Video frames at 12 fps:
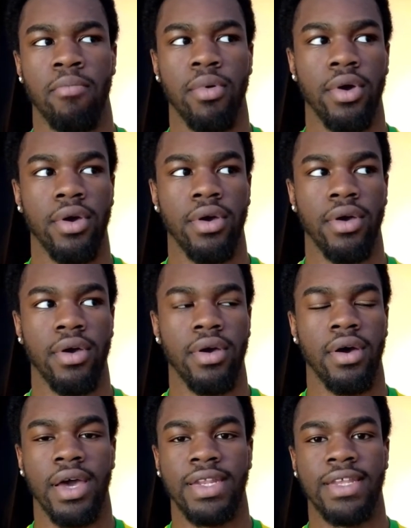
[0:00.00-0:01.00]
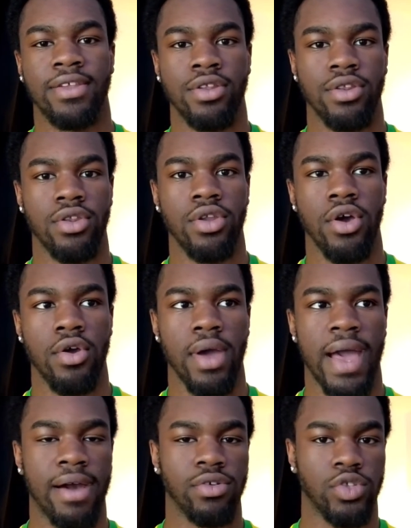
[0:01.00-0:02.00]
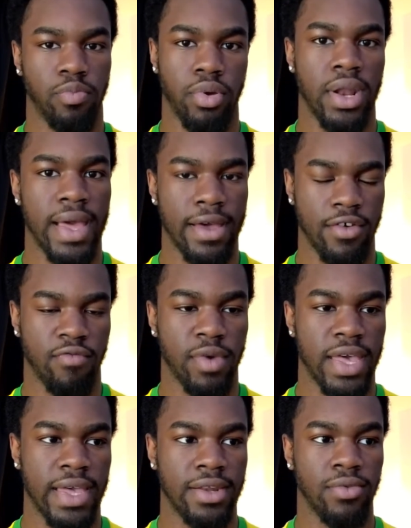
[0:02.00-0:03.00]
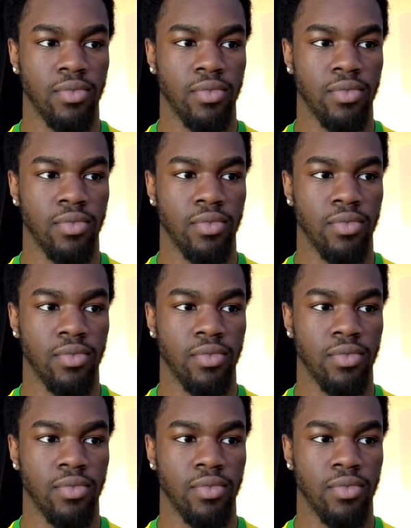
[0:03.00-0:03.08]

but I didn't know how to pull it out of my head